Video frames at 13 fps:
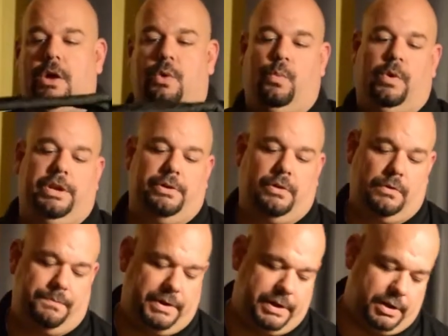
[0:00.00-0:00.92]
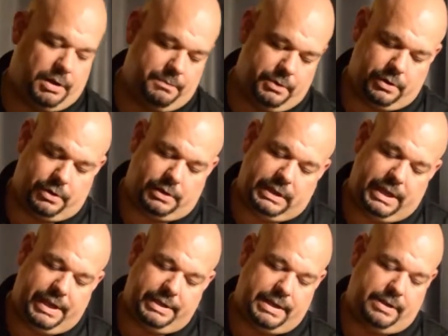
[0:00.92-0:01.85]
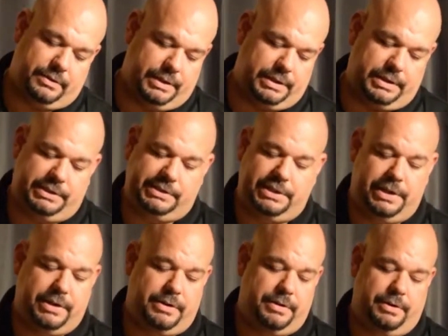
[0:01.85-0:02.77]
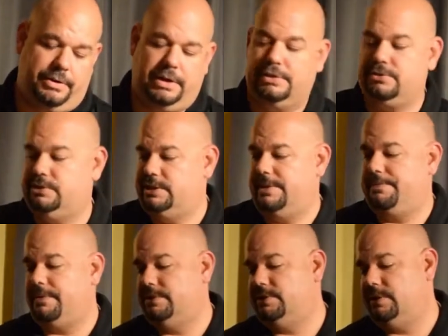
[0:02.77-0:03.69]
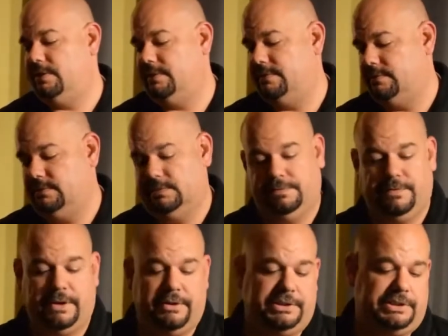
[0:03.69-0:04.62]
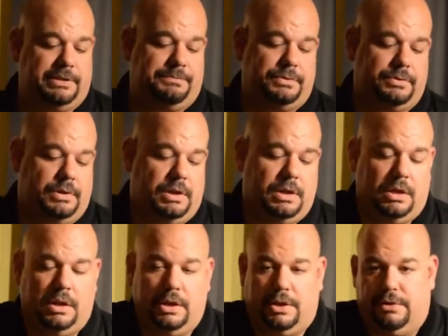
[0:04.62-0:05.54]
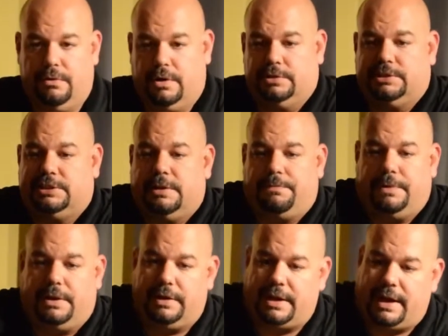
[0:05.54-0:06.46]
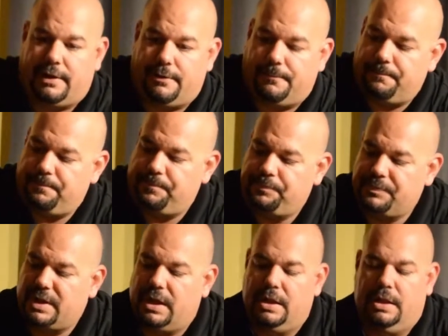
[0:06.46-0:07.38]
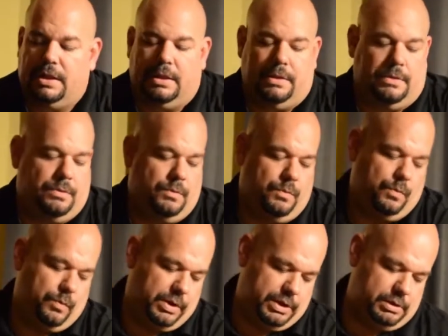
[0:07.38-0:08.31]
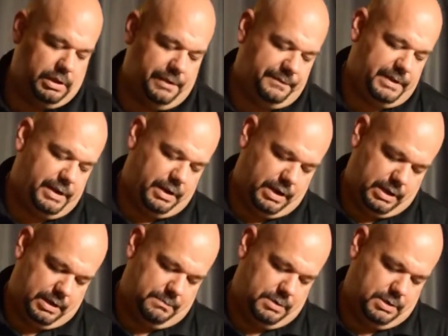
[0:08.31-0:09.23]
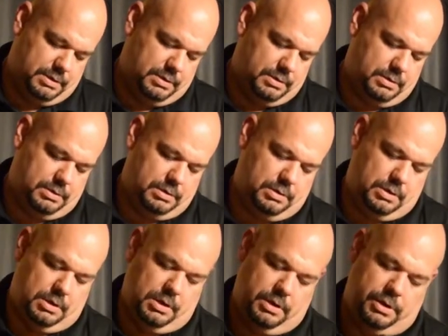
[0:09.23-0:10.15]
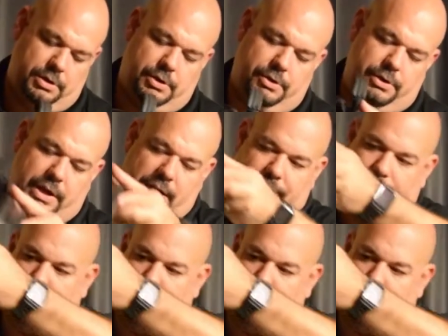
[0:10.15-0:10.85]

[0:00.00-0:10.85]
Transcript: when you open it up, you're gonna lay it down like this here. You got the zippers, very simple. You unzip it. Now, when you lift it up, you know, you have